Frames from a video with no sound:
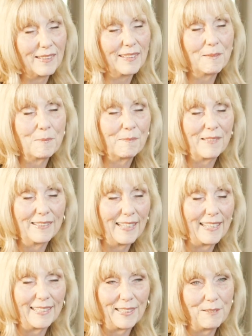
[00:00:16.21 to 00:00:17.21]
and
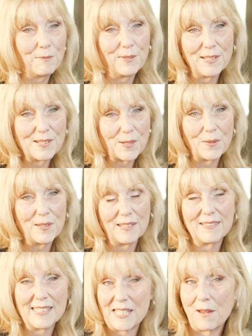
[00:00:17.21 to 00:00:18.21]
they can live with, so that
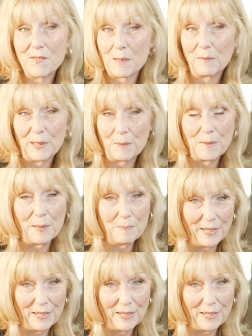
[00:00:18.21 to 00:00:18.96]
it saves them a little bit of